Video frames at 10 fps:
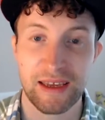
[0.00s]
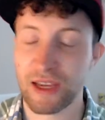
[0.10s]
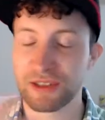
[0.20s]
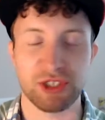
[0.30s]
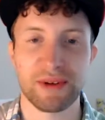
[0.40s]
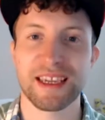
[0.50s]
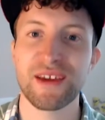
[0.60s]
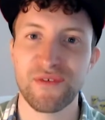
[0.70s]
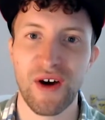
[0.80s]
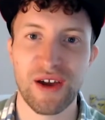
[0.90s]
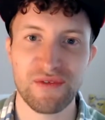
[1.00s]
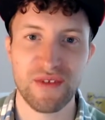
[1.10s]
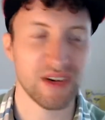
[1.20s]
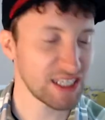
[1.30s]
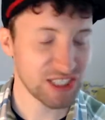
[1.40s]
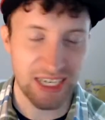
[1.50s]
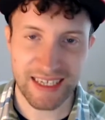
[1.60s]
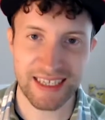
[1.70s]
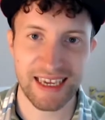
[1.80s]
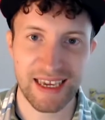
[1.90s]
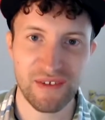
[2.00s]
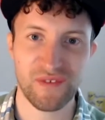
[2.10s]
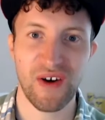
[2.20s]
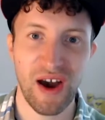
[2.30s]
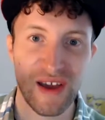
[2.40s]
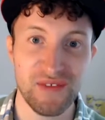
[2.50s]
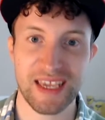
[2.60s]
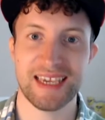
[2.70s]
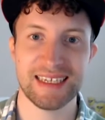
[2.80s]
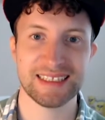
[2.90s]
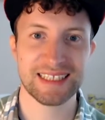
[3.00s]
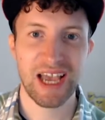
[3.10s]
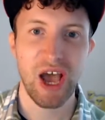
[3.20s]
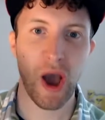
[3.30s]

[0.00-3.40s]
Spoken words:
5 revelation, and Gear 5 is